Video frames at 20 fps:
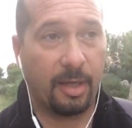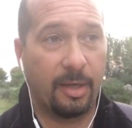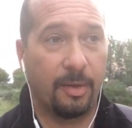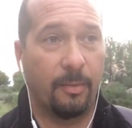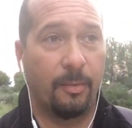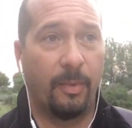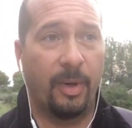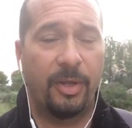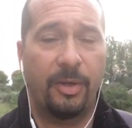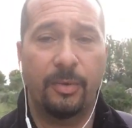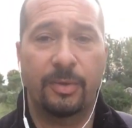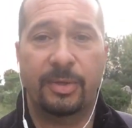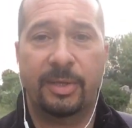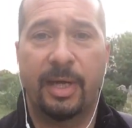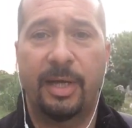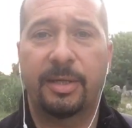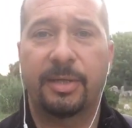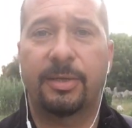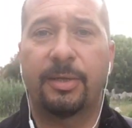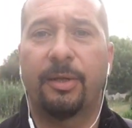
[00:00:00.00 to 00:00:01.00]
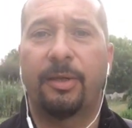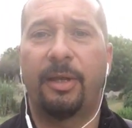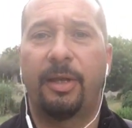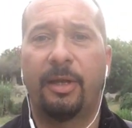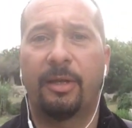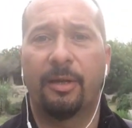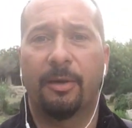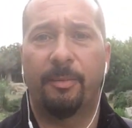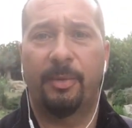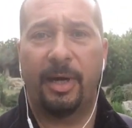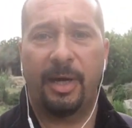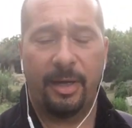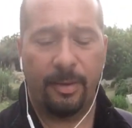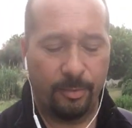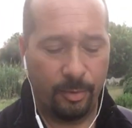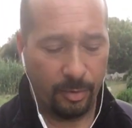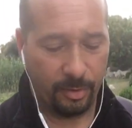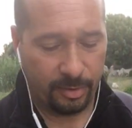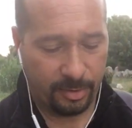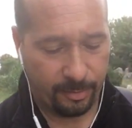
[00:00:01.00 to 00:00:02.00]
when you start studying the
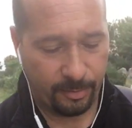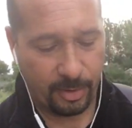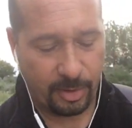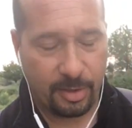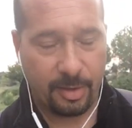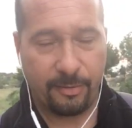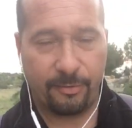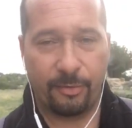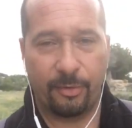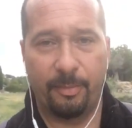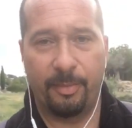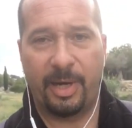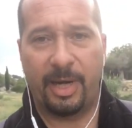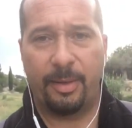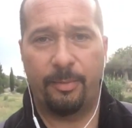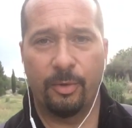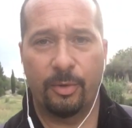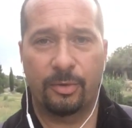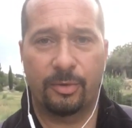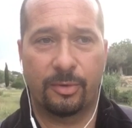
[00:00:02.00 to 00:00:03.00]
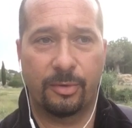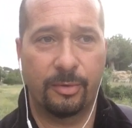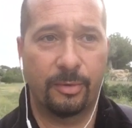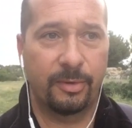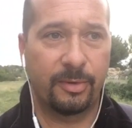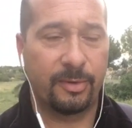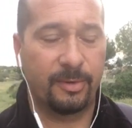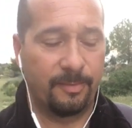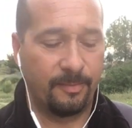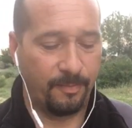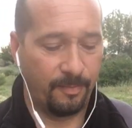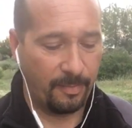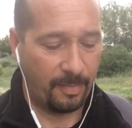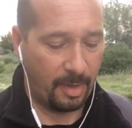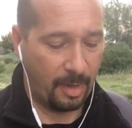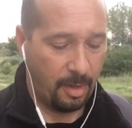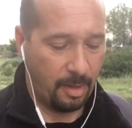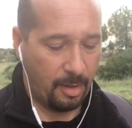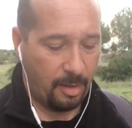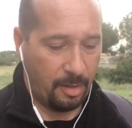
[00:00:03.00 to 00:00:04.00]
Bible, the wonderful Bible truths,
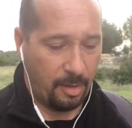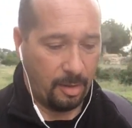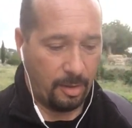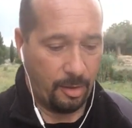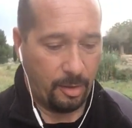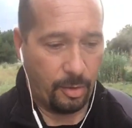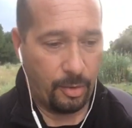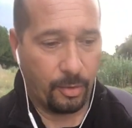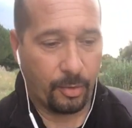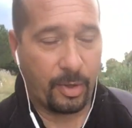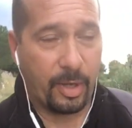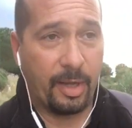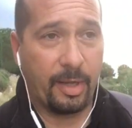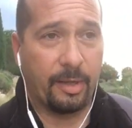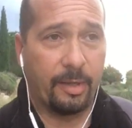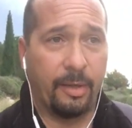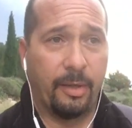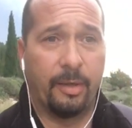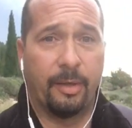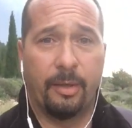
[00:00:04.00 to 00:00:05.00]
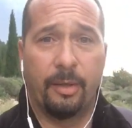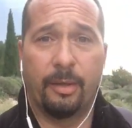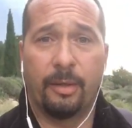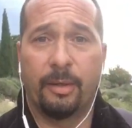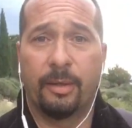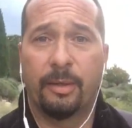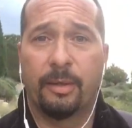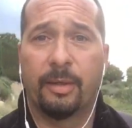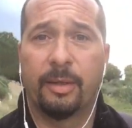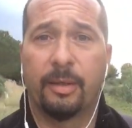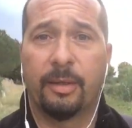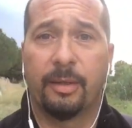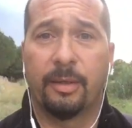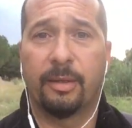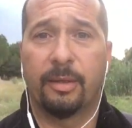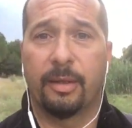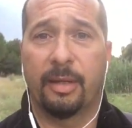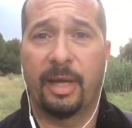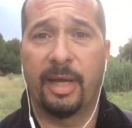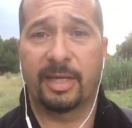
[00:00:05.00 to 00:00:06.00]
you can
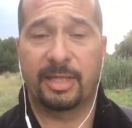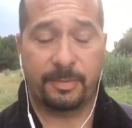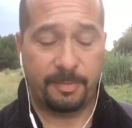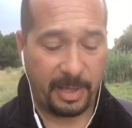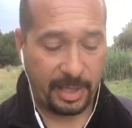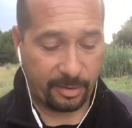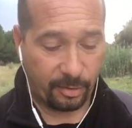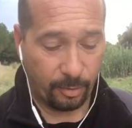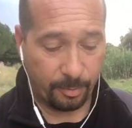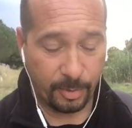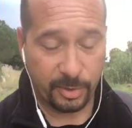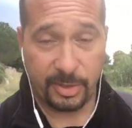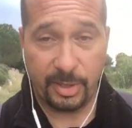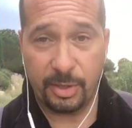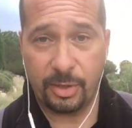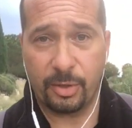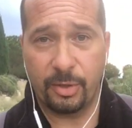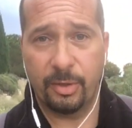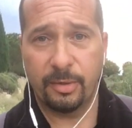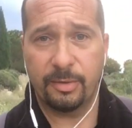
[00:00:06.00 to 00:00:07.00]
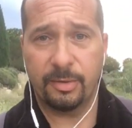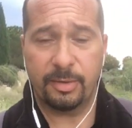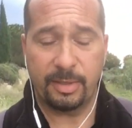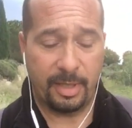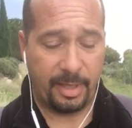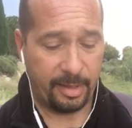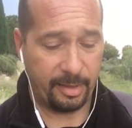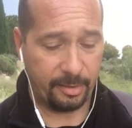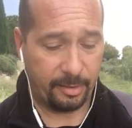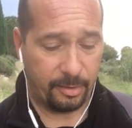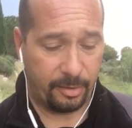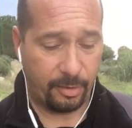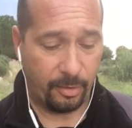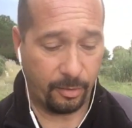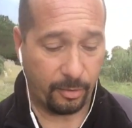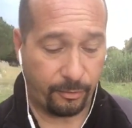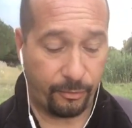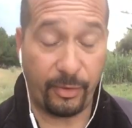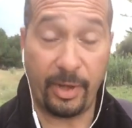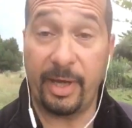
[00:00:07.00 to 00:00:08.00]
expect opposition, and
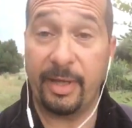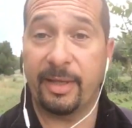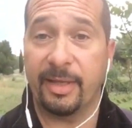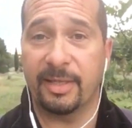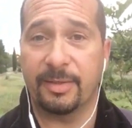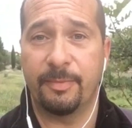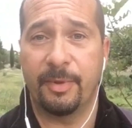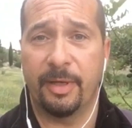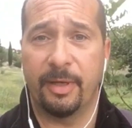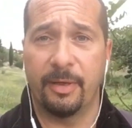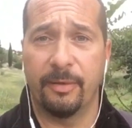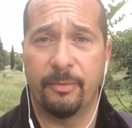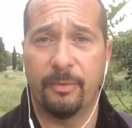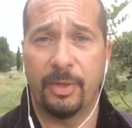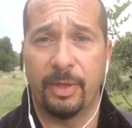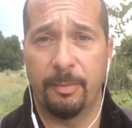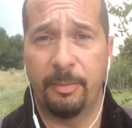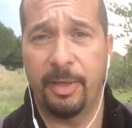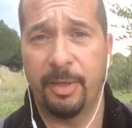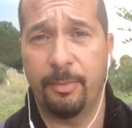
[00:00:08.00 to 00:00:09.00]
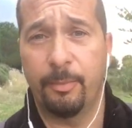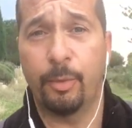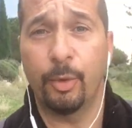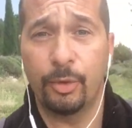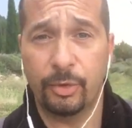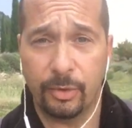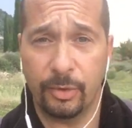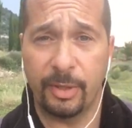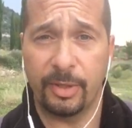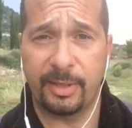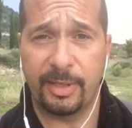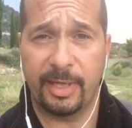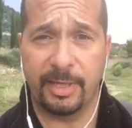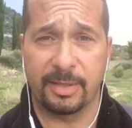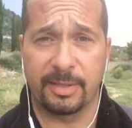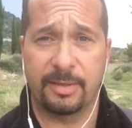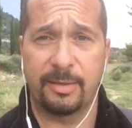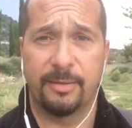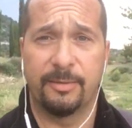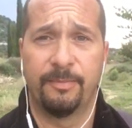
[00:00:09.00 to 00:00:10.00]
your faith will be put to the
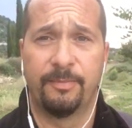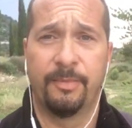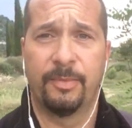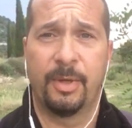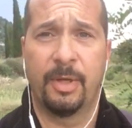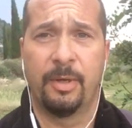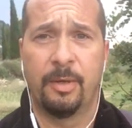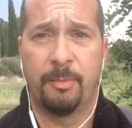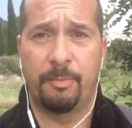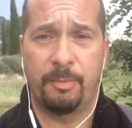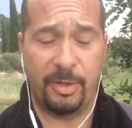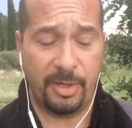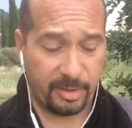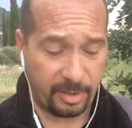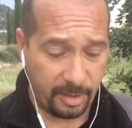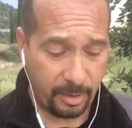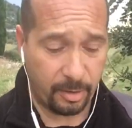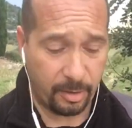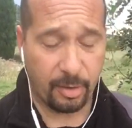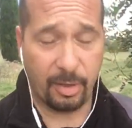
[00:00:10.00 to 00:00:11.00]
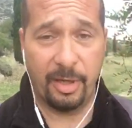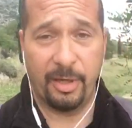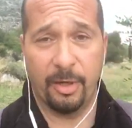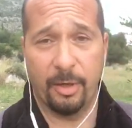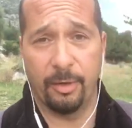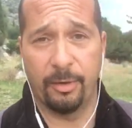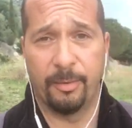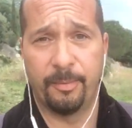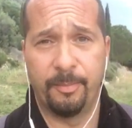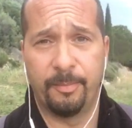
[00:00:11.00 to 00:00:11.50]
test pretty early on.